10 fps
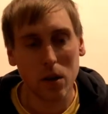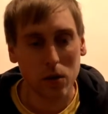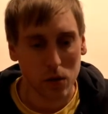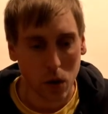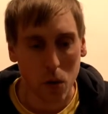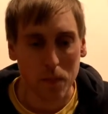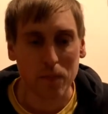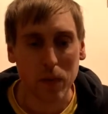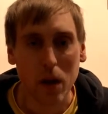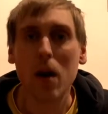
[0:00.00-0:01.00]
So
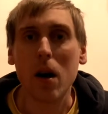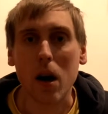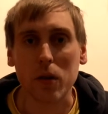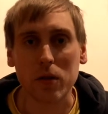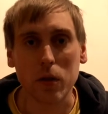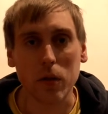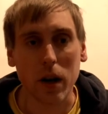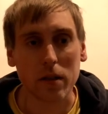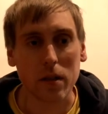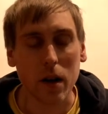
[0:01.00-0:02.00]
I'll see you
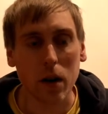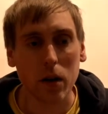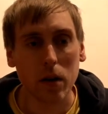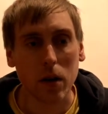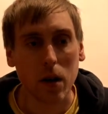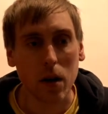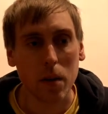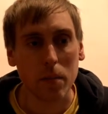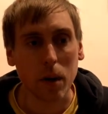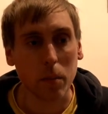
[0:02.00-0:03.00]
guys there.
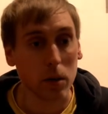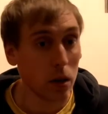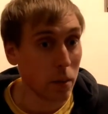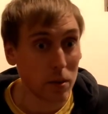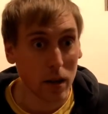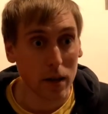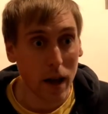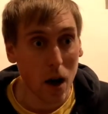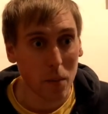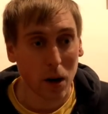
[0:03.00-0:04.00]
I'm a little upset
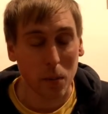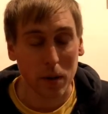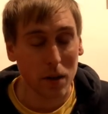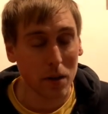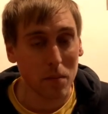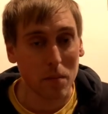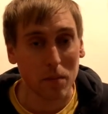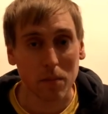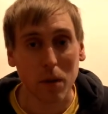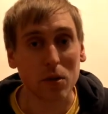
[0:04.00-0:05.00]
now, but I'll be
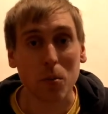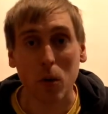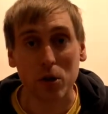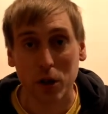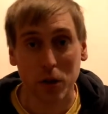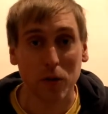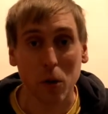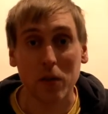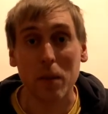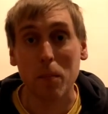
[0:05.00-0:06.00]
much more
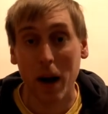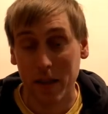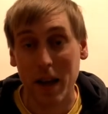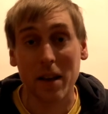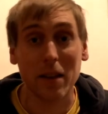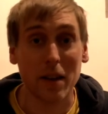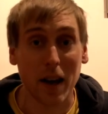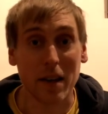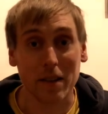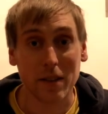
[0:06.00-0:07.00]
cheerful by the end of the
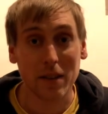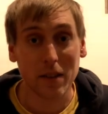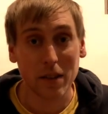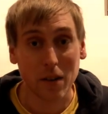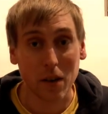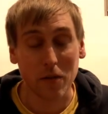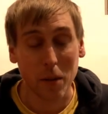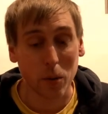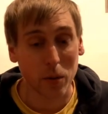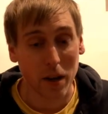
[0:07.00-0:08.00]
night on
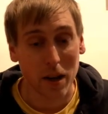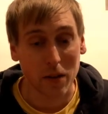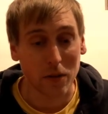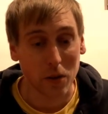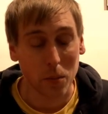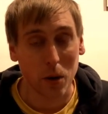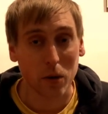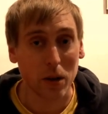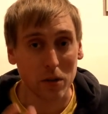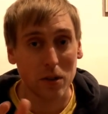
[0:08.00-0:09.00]
February the 8th at
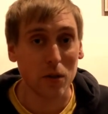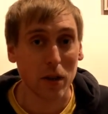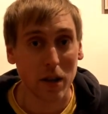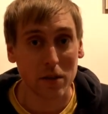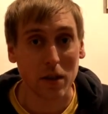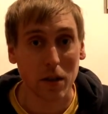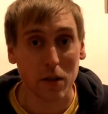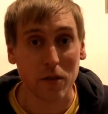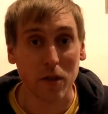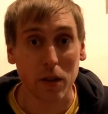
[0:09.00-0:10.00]
Philomoka. I'll see you guys there
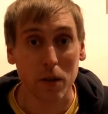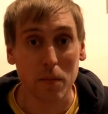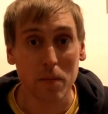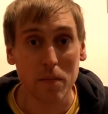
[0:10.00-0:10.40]
in Philly.